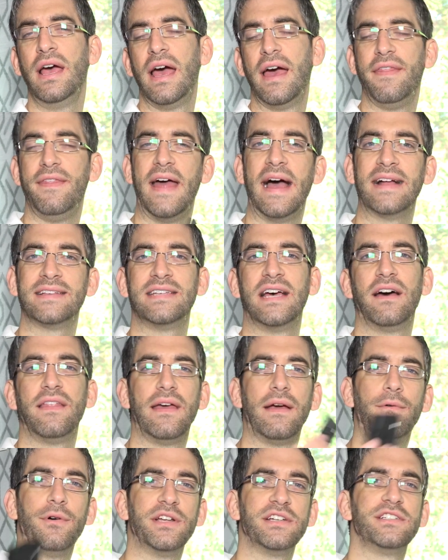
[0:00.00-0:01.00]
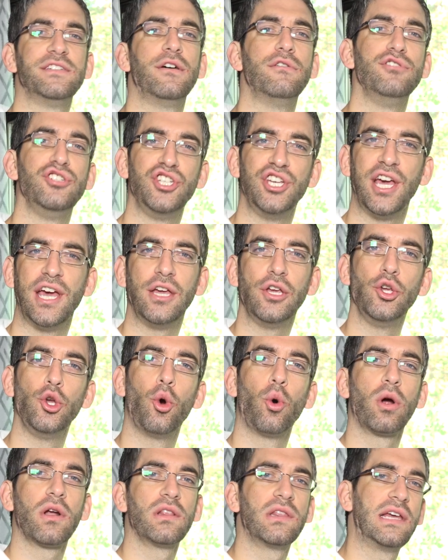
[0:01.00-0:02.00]
and that's how they would associate
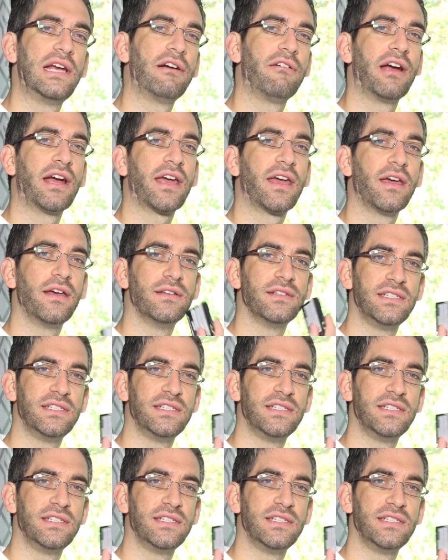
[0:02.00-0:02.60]
your Lyric